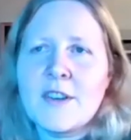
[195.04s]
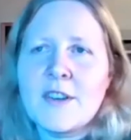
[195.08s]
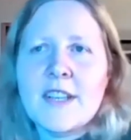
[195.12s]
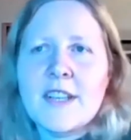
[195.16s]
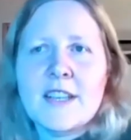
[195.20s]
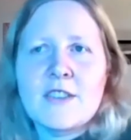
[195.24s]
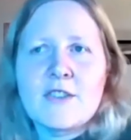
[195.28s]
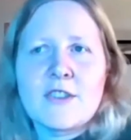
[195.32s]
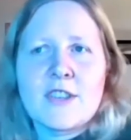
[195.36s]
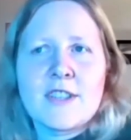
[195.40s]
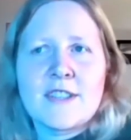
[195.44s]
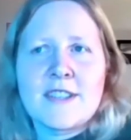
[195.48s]

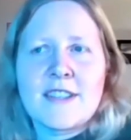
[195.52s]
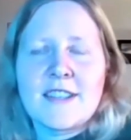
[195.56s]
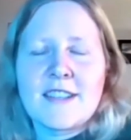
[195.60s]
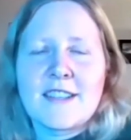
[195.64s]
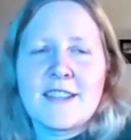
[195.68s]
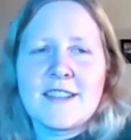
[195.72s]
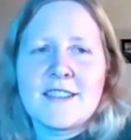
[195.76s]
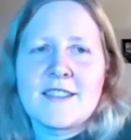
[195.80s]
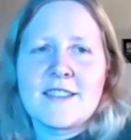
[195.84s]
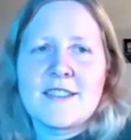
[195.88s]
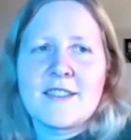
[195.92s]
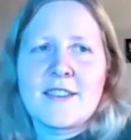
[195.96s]
interesting
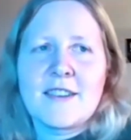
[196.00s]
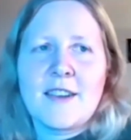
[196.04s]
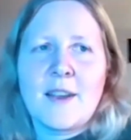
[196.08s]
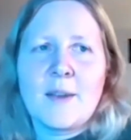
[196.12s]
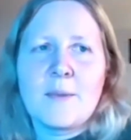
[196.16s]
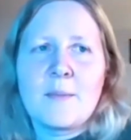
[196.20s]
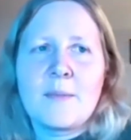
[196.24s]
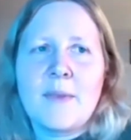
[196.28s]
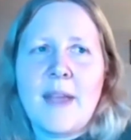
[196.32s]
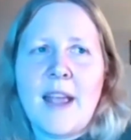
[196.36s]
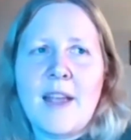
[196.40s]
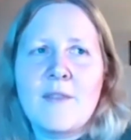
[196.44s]
because
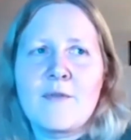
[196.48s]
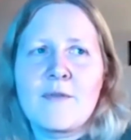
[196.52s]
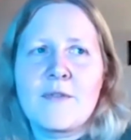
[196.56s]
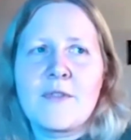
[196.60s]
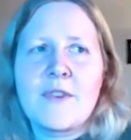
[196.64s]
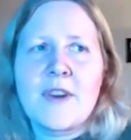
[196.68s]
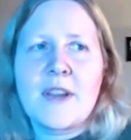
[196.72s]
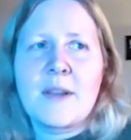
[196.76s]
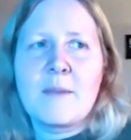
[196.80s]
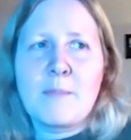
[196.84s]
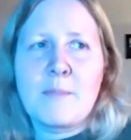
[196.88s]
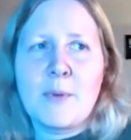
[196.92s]

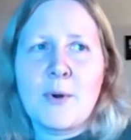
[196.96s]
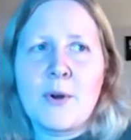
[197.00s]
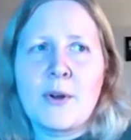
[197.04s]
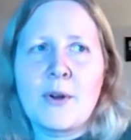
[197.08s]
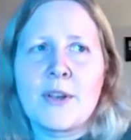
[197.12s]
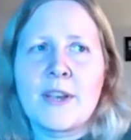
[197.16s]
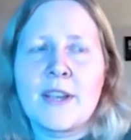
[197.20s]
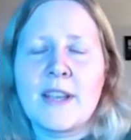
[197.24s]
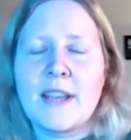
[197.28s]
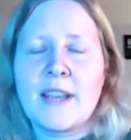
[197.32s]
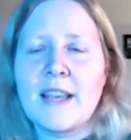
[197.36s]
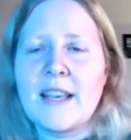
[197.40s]
every
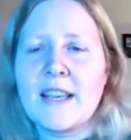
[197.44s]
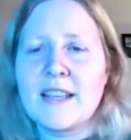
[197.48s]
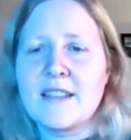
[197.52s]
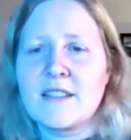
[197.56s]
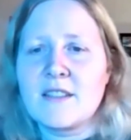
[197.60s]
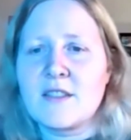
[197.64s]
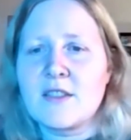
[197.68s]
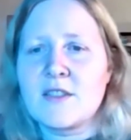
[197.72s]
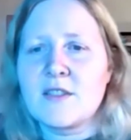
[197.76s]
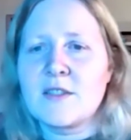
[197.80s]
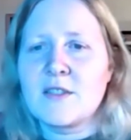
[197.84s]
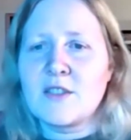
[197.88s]
book
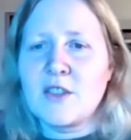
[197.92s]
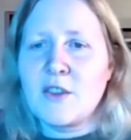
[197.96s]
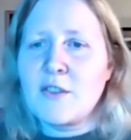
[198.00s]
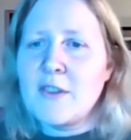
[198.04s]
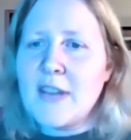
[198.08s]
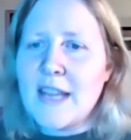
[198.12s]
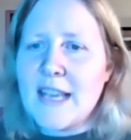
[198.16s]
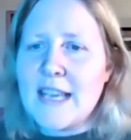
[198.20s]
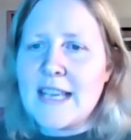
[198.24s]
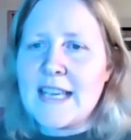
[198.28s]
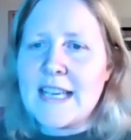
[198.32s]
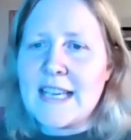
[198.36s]
is
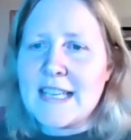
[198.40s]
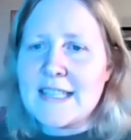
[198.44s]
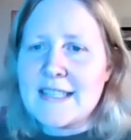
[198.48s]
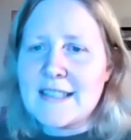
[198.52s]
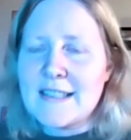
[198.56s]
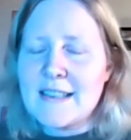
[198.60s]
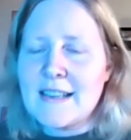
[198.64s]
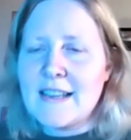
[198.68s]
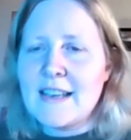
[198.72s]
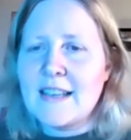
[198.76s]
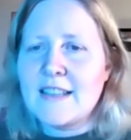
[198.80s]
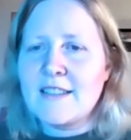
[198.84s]
unique,
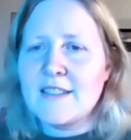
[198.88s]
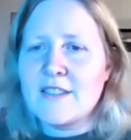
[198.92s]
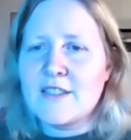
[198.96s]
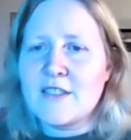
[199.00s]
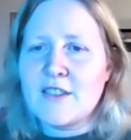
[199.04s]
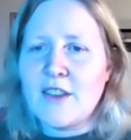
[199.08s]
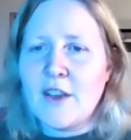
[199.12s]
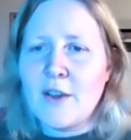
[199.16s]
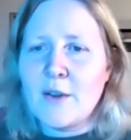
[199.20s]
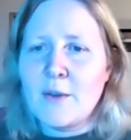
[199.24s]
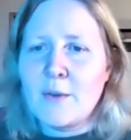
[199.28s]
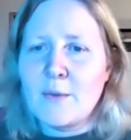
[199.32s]
isn't it?
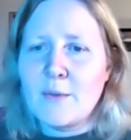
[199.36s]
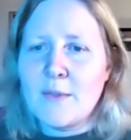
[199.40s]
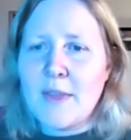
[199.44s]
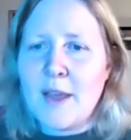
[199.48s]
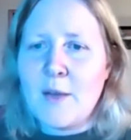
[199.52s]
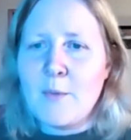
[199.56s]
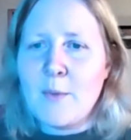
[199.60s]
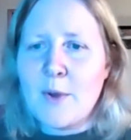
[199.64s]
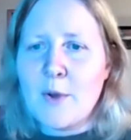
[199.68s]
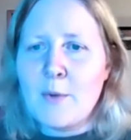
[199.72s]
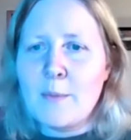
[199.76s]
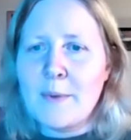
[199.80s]
So there
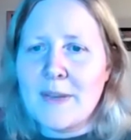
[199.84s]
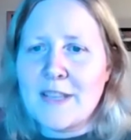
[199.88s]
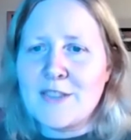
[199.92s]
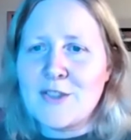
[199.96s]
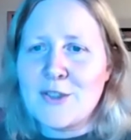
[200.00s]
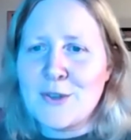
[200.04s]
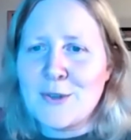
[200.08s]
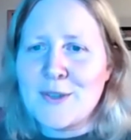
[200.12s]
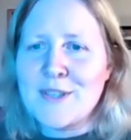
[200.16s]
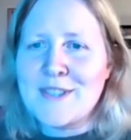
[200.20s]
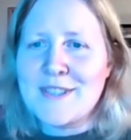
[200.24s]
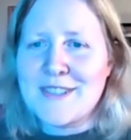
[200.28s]
will be
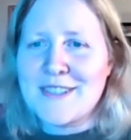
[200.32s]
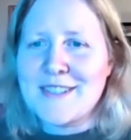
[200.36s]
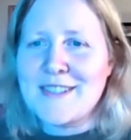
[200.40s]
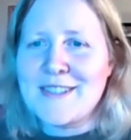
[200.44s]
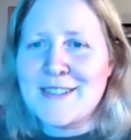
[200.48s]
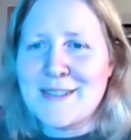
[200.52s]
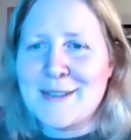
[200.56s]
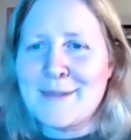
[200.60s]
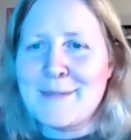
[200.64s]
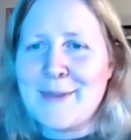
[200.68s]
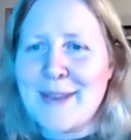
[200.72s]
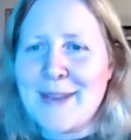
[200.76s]
choices
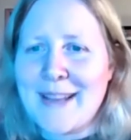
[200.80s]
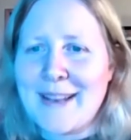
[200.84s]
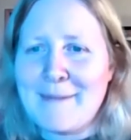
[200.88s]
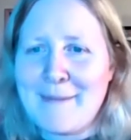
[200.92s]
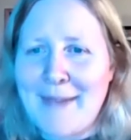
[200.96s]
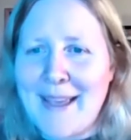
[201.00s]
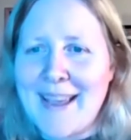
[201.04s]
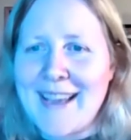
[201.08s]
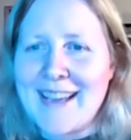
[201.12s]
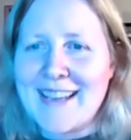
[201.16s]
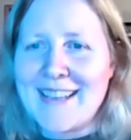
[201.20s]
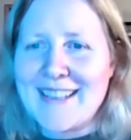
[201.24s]
to be
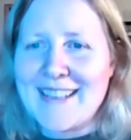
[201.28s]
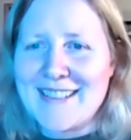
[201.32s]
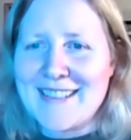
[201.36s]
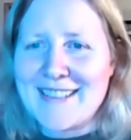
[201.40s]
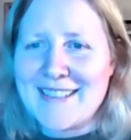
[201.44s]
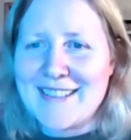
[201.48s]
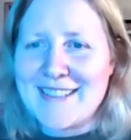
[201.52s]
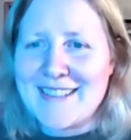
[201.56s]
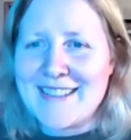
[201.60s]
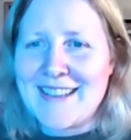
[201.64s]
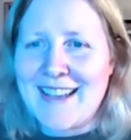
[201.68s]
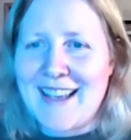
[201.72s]
made
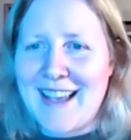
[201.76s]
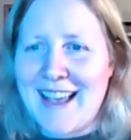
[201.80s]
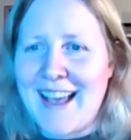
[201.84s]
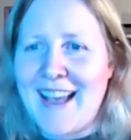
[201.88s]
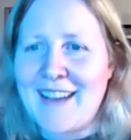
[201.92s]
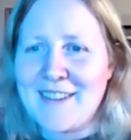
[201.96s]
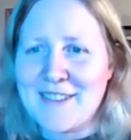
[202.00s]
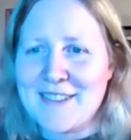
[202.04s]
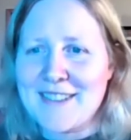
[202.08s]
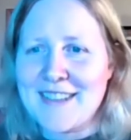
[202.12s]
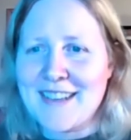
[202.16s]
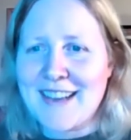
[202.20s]
as to
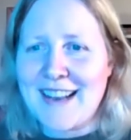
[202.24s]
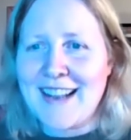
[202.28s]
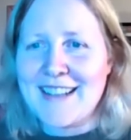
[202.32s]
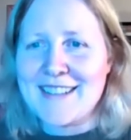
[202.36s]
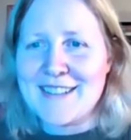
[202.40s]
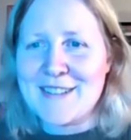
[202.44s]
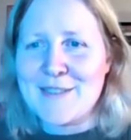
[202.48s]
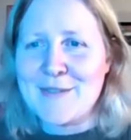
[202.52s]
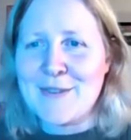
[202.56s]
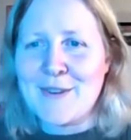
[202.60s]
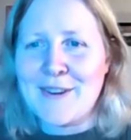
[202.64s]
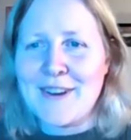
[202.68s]
how to
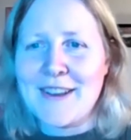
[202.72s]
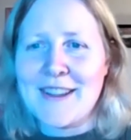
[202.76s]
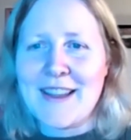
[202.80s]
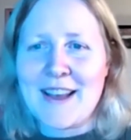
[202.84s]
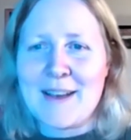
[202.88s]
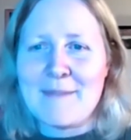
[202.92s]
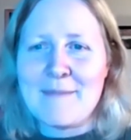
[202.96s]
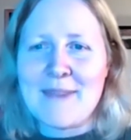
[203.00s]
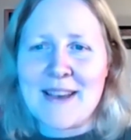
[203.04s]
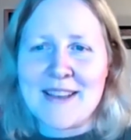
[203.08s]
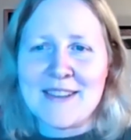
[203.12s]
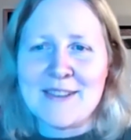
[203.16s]
classify
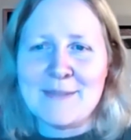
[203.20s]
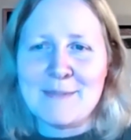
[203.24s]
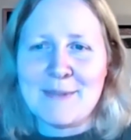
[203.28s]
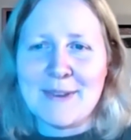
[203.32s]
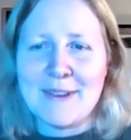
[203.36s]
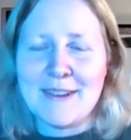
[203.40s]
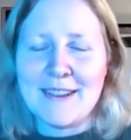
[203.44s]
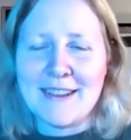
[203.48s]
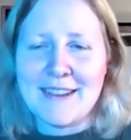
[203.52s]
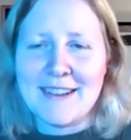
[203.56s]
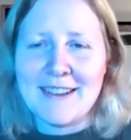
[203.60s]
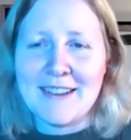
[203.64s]
that maths
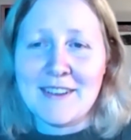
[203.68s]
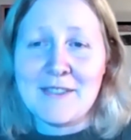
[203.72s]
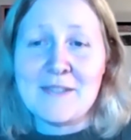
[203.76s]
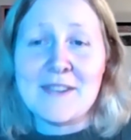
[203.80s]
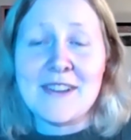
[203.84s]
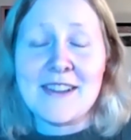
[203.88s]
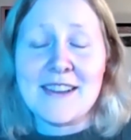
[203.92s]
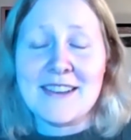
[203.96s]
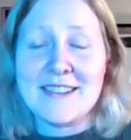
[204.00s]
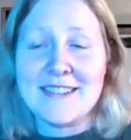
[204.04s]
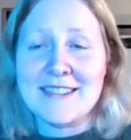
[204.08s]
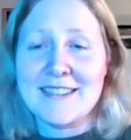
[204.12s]
book. Oh,
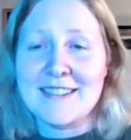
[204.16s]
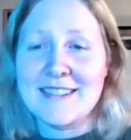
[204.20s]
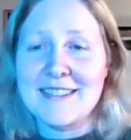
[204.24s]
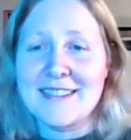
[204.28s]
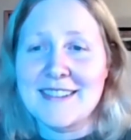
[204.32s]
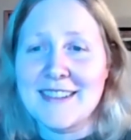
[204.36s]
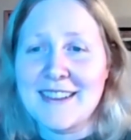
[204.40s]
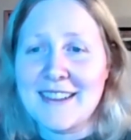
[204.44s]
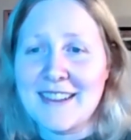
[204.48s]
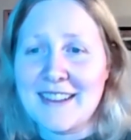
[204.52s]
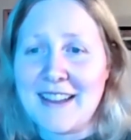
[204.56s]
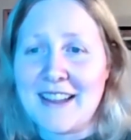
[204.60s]
well,
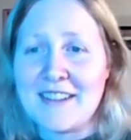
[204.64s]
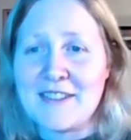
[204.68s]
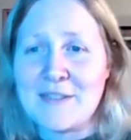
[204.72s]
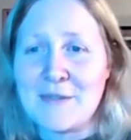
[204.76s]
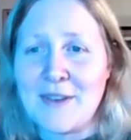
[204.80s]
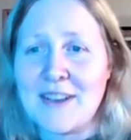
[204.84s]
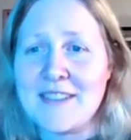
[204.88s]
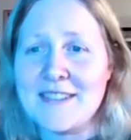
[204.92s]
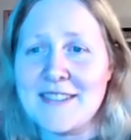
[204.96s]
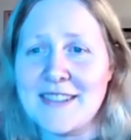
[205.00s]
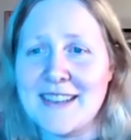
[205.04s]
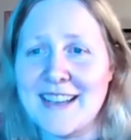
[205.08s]
that's
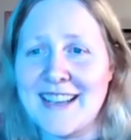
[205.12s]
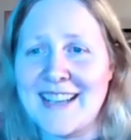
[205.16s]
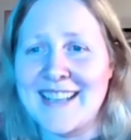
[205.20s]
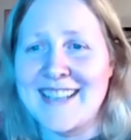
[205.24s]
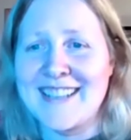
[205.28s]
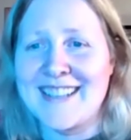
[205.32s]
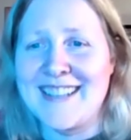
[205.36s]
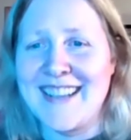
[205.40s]
fascinating.